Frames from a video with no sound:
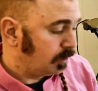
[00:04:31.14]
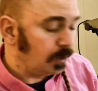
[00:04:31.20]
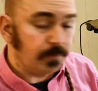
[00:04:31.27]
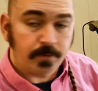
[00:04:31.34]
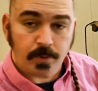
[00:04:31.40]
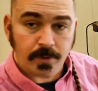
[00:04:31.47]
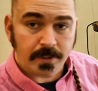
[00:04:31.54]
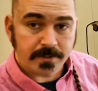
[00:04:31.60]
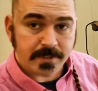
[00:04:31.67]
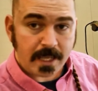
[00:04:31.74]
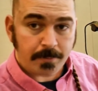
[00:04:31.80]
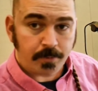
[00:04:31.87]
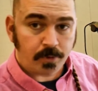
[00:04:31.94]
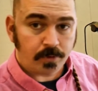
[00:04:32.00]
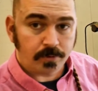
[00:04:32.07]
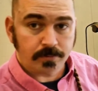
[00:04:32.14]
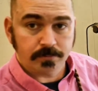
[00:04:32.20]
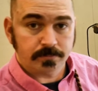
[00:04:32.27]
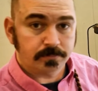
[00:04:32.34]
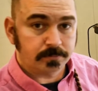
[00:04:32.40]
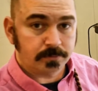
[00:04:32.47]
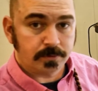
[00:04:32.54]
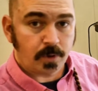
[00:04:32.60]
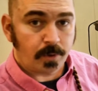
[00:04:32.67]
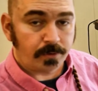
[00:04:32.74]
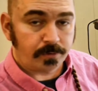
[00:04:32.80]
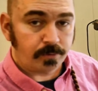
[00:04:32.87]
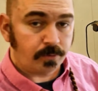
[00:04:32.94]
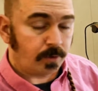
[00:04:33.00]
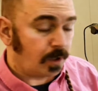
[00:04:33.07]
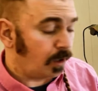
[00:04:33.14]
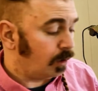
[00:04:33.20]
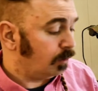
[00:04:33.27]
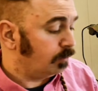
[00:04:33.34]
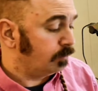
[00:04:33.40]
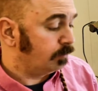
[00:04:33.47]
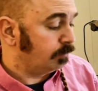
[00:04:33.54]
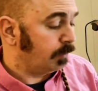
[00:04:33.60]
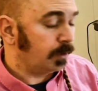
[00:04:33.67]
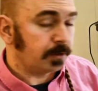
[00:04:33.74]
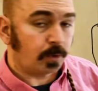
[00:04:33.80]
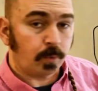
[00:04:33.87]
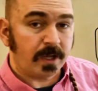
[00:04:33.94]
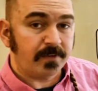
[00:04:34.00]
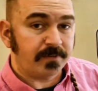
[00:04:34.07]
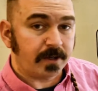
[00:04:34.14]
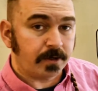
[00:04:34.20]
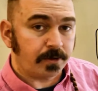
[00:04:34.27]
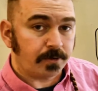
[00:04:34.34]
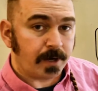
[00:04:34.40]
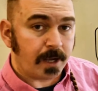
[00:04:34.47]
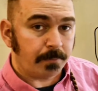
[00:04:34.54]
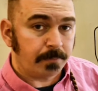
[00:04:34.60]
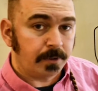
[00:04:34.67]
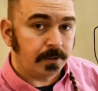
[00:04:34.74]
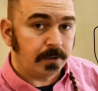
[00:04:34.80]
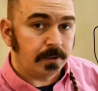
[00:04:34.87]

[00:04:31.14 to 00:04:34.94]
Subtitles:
giving you an example going through my little wave editor app